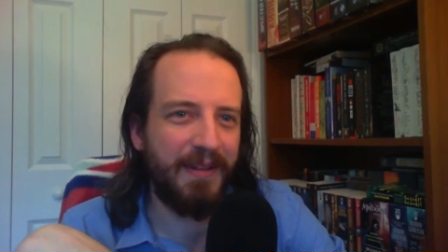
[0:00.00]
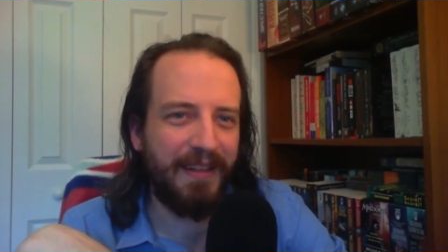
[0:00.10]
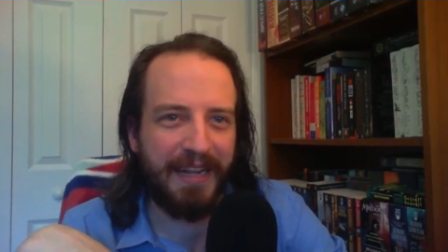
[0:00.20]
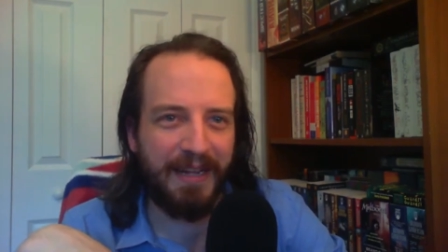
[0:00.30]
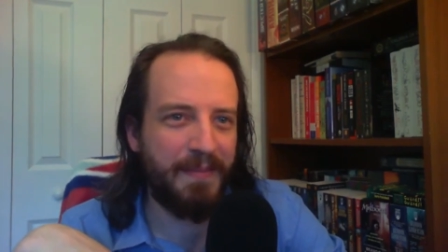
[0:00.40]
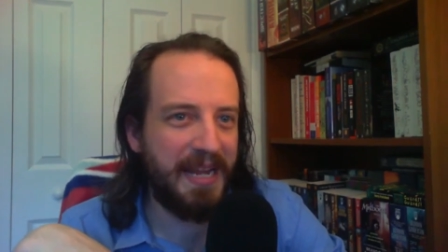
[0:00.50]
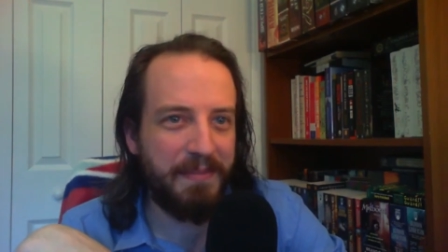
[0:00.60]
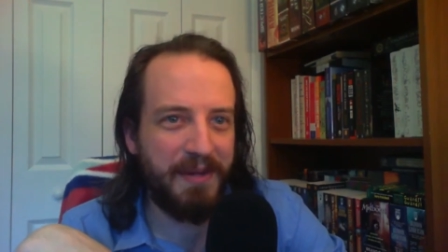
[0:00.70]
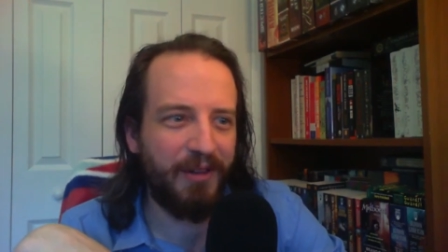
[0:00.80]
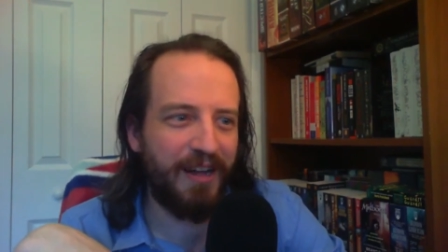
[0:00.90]
like
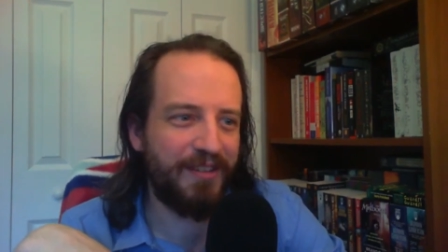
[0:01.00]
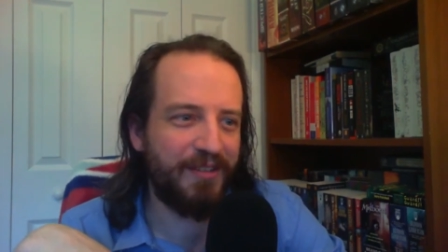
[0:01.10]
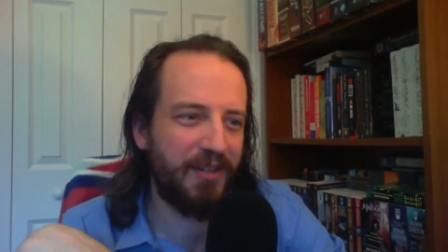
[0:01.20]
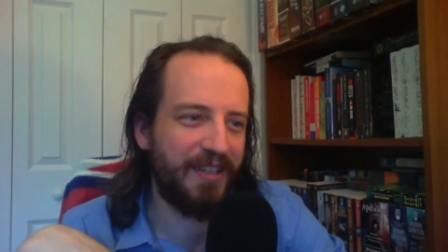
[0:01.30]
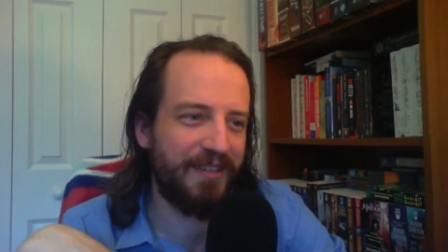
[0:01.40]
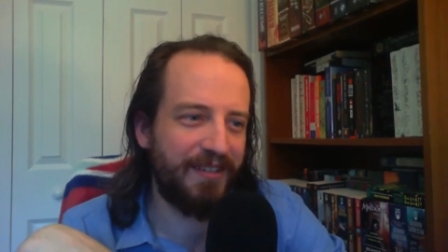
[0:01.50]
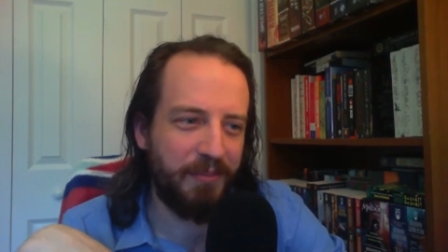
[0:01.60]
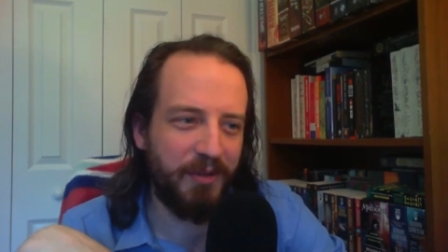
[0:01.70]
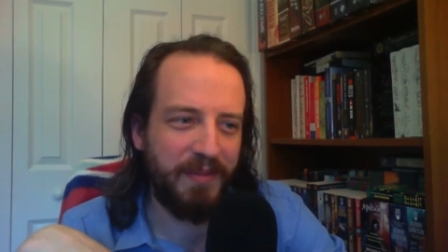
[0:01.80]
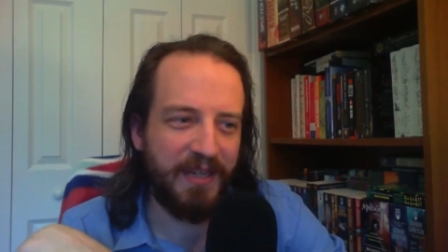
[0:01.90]
maybe plausible and
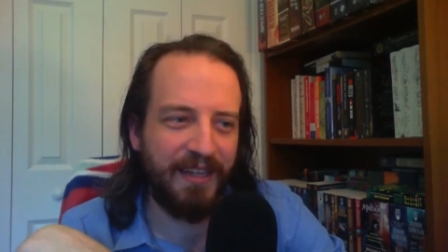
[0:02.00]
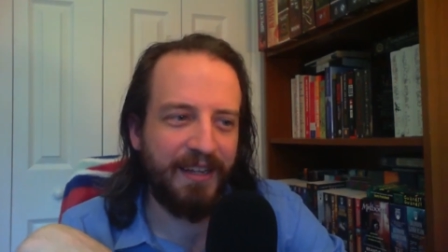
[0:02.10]
some would be